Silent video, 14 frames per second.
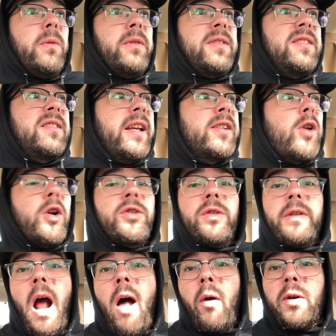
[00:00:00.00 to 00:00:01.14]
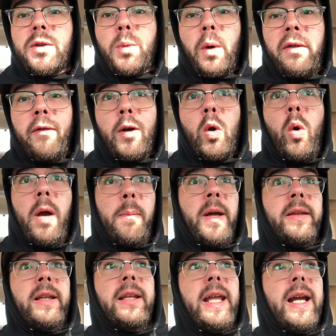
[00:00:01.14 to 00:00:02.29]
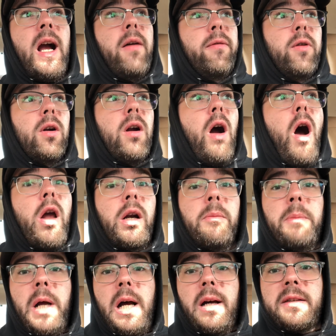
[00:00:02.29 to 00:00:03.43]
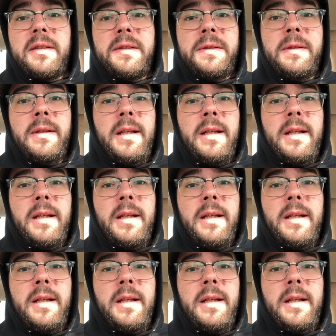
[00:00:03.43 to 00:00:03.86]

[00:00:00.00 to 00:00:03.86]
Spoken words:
$600 worth of equipment that they got for $100